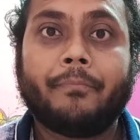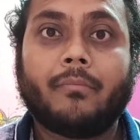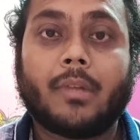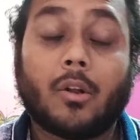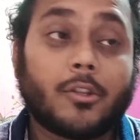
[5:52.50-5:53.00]

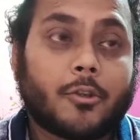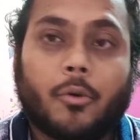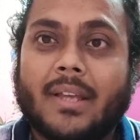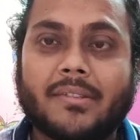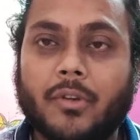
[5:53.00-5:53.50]
They are also
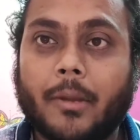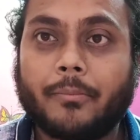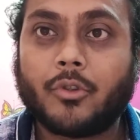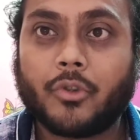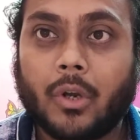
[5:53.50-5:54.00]
known as
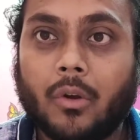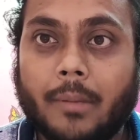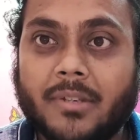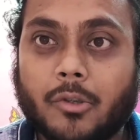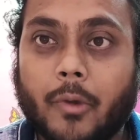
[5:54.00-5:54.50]
Srirampur Trio.
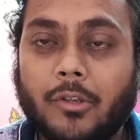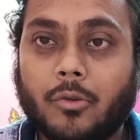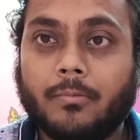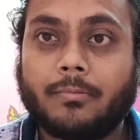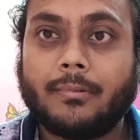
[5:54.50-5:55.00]
I'm just going
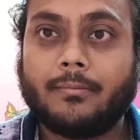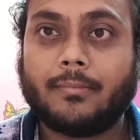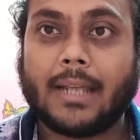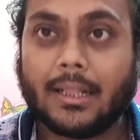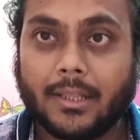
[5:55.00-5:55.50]
to
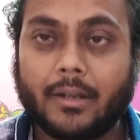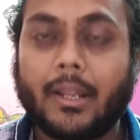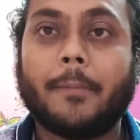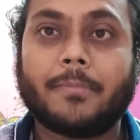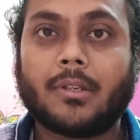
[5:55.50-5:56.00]
tell their
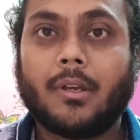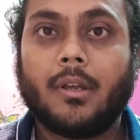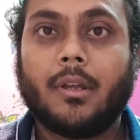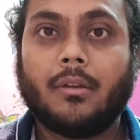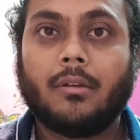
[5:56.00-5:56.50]
names.
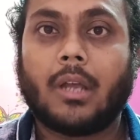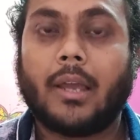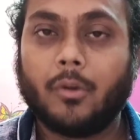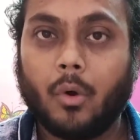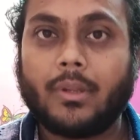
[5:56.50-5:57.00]

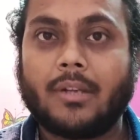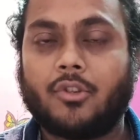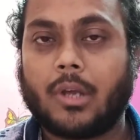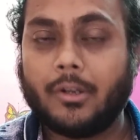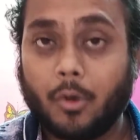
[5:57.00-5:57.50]
I know
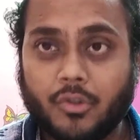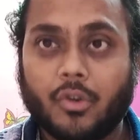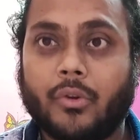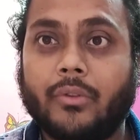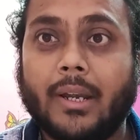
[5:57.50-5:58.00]

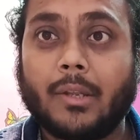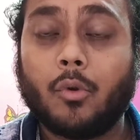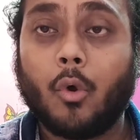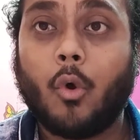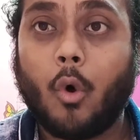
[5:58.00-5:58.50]
children that you
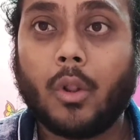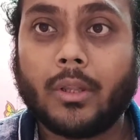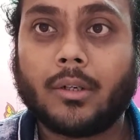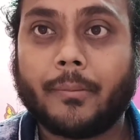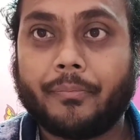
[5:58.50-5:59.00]
know all
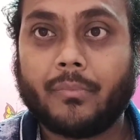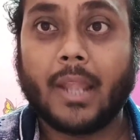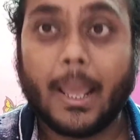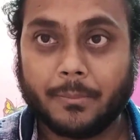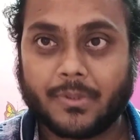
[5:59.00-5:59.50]
the
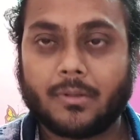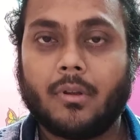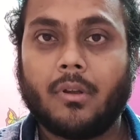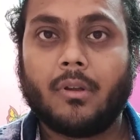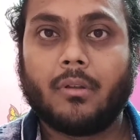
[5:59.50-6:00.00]
names
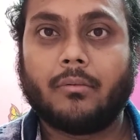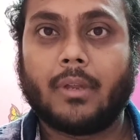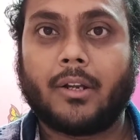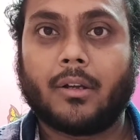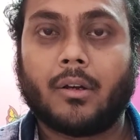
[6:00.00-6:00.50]

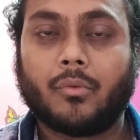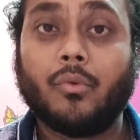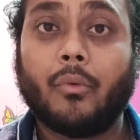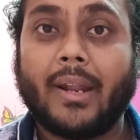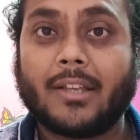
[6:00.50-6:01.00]
that
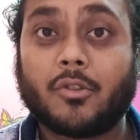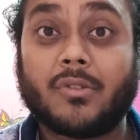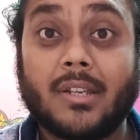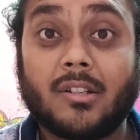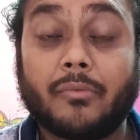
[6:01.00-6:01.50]
who were
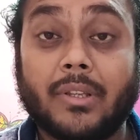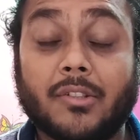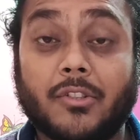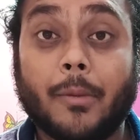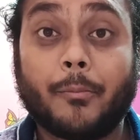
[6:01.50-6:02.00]
associated with the
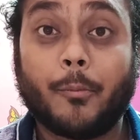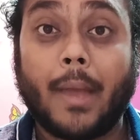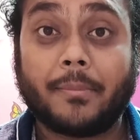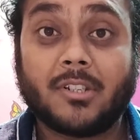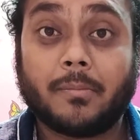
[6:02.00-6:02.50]
Srirampur
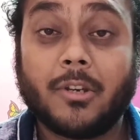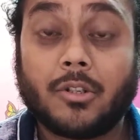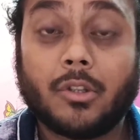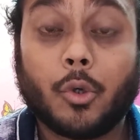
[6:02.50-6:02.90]
Baptist Mission.